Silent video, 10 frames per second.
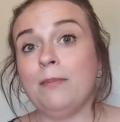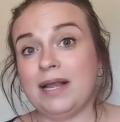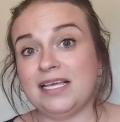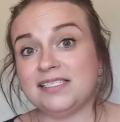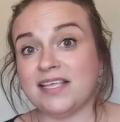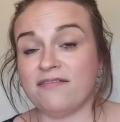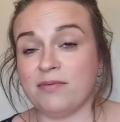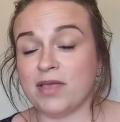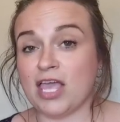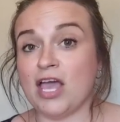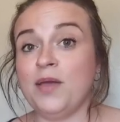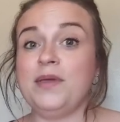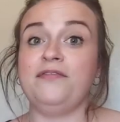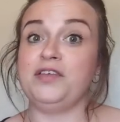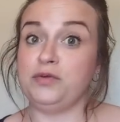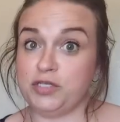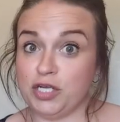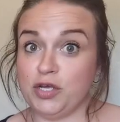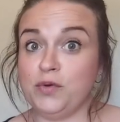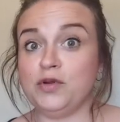Please give them a go. If you
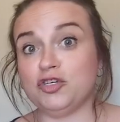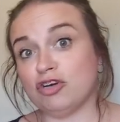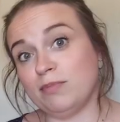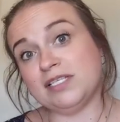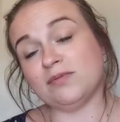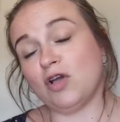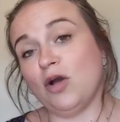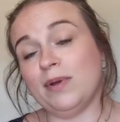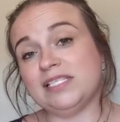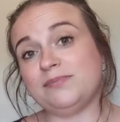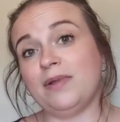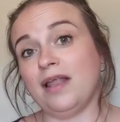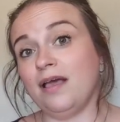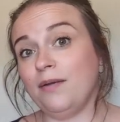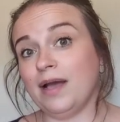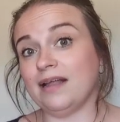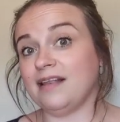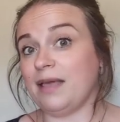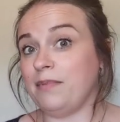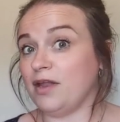do, drop me some comments below and
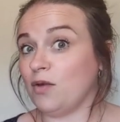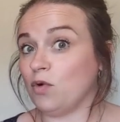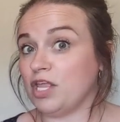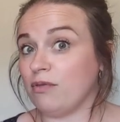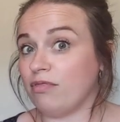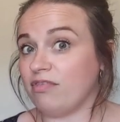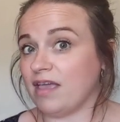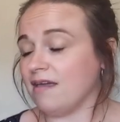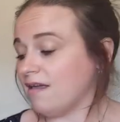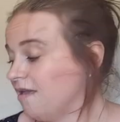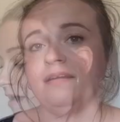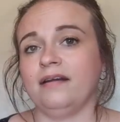let me know what you think.